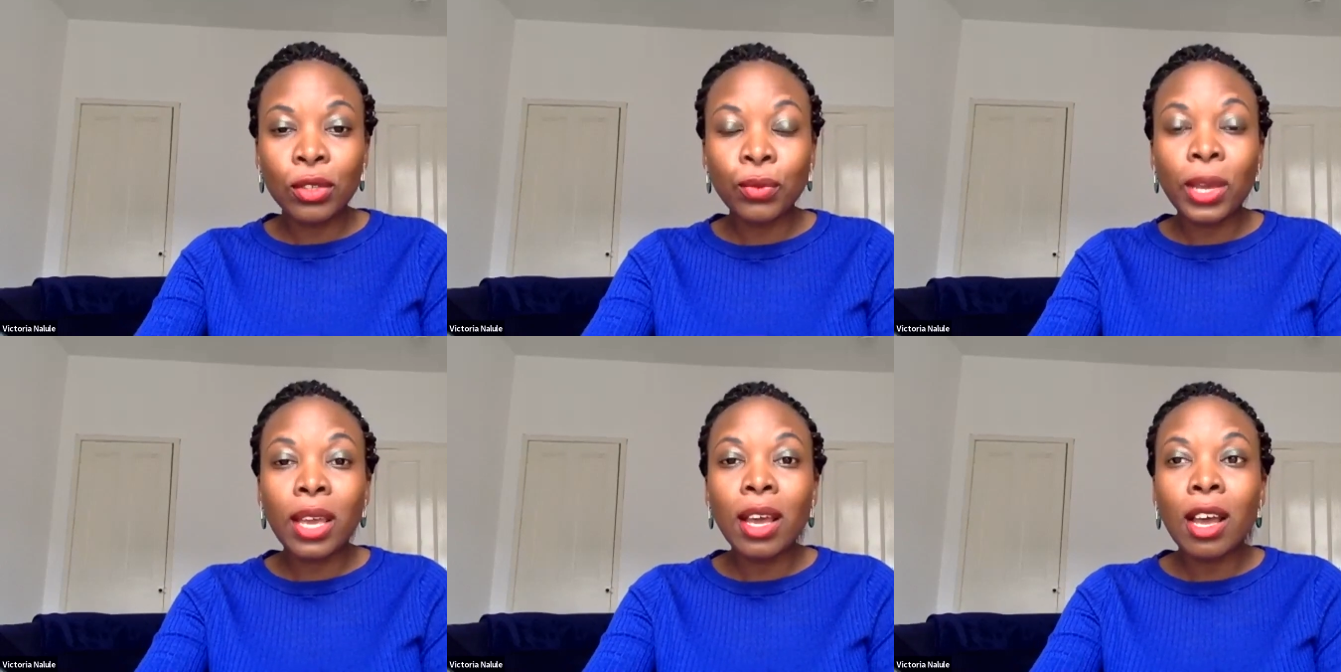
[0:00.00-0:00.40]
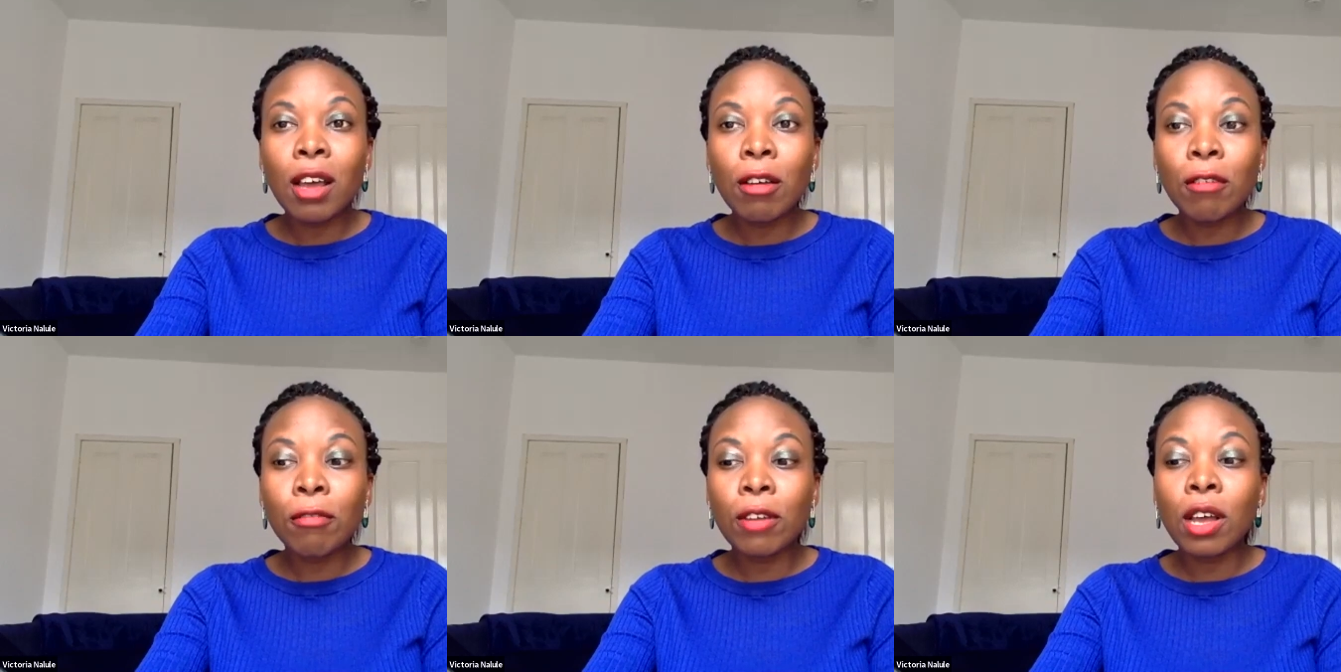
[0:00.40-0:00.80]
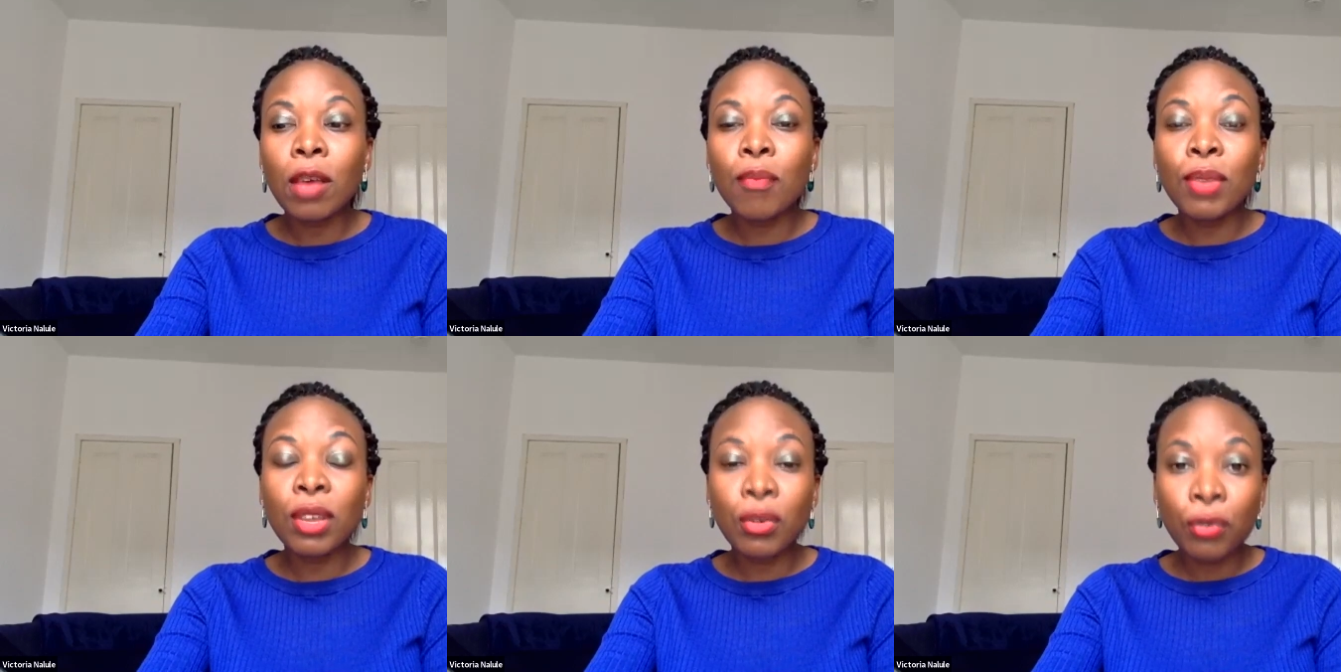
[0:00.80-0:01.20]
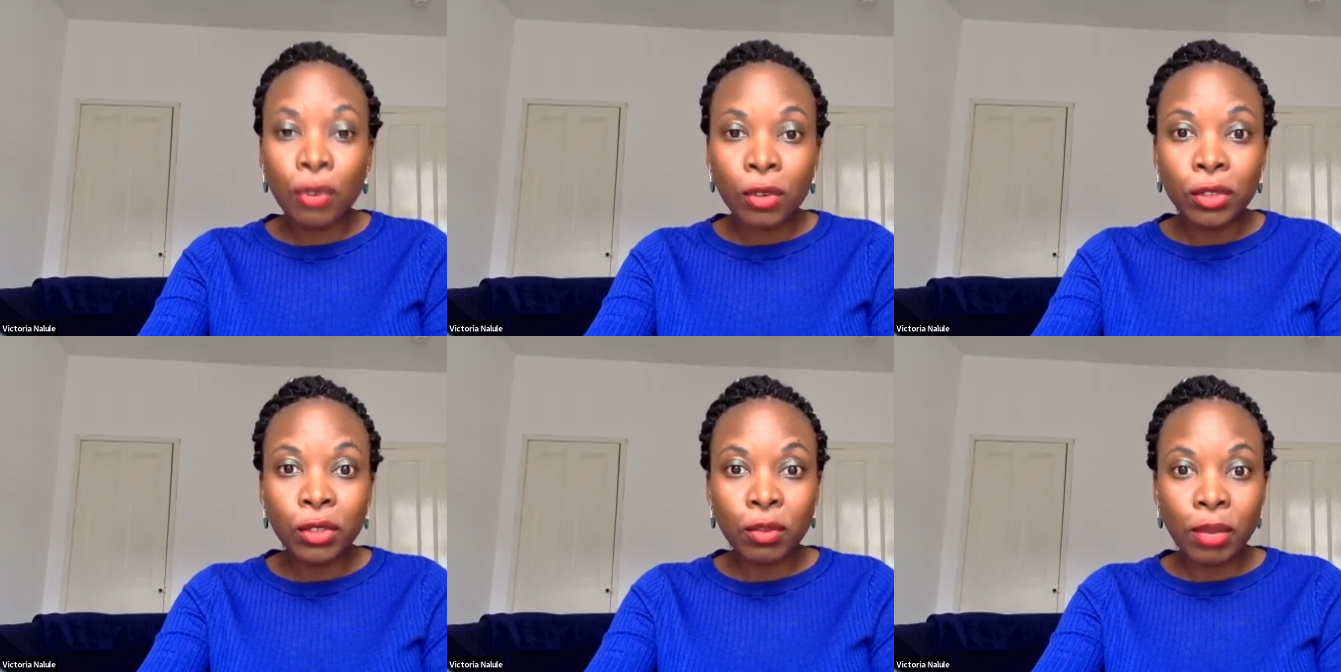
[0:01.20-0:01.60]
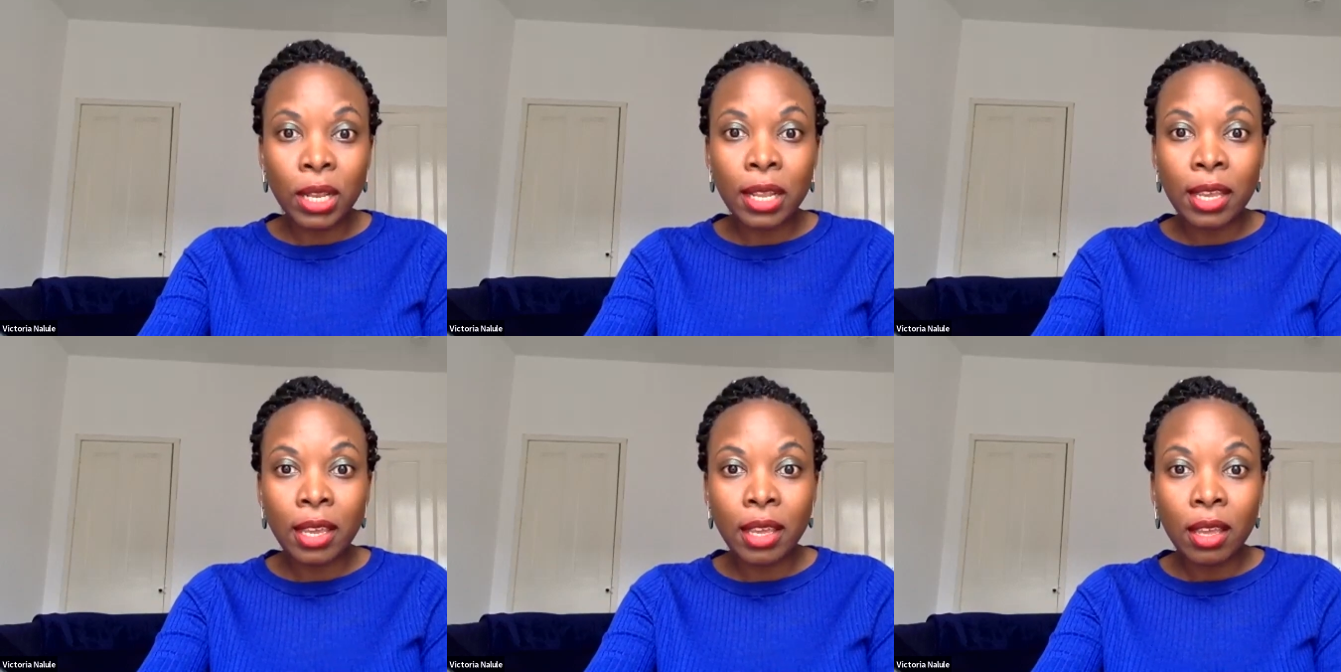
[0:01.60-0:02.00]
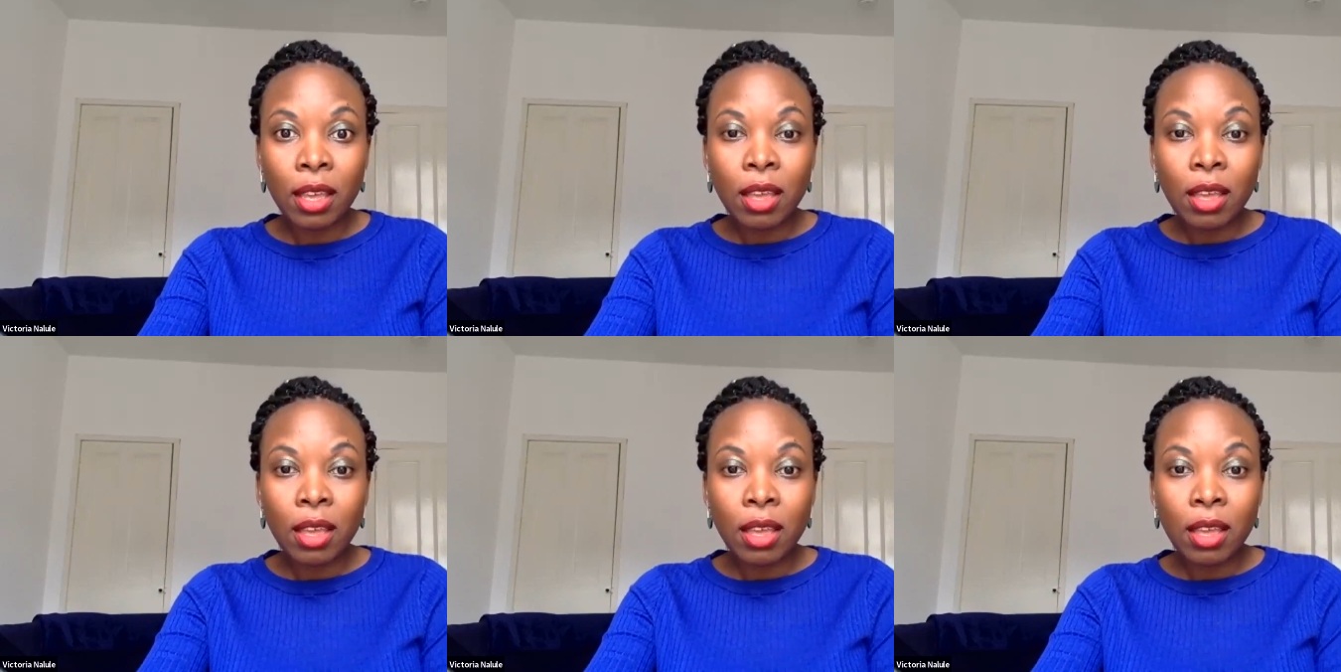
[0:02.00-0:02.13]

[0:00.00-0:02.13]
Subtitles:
we have a big role to play.